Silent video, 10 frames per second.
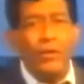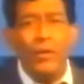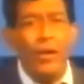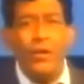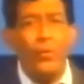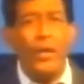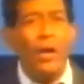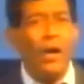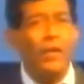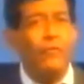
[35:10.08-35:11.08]
you're not doing
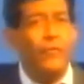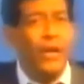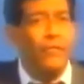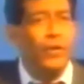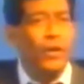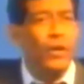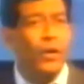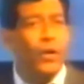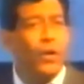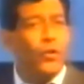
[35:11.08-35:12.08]
God a favor.
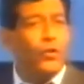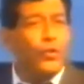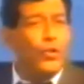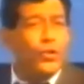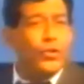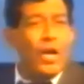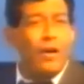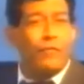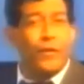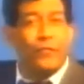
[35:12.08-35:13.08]
Do
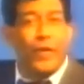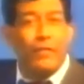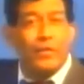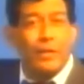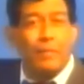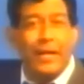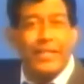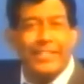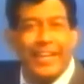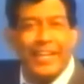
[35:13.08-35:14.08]
yourself a favor. Somebody
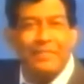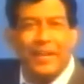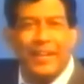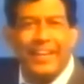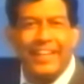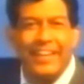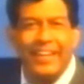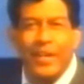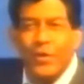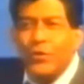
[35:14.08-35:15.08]
say amen.
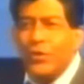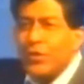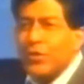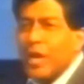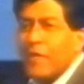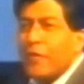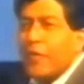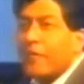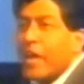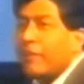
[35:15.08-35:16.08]
Do yourself a
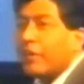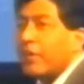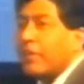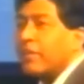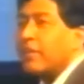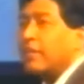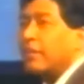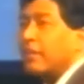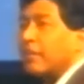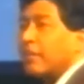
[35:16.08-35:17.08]
favor
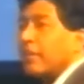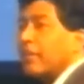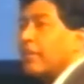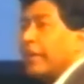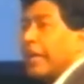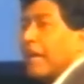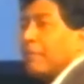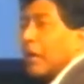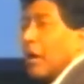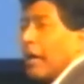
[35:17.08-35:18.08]
and come
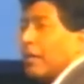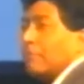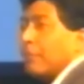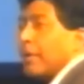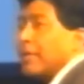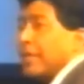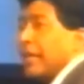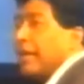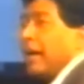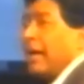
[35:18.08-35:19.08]
to God in prayer and say,
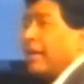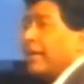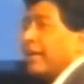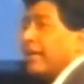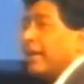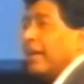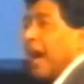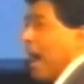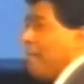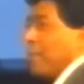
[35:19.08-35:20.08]
God,
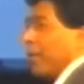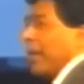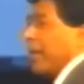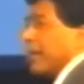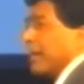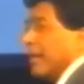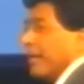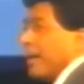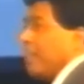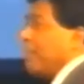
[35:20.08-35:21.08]
I'm praying
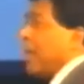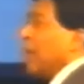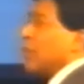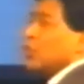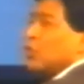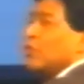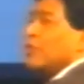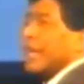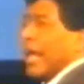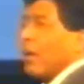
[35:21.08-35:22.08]
not because you
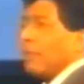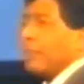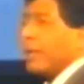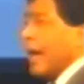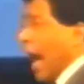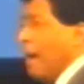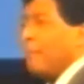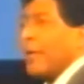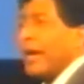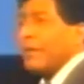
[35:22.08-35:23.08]
need help. I'm
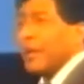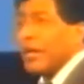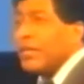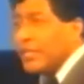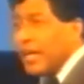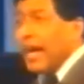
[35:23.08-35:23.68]
praying because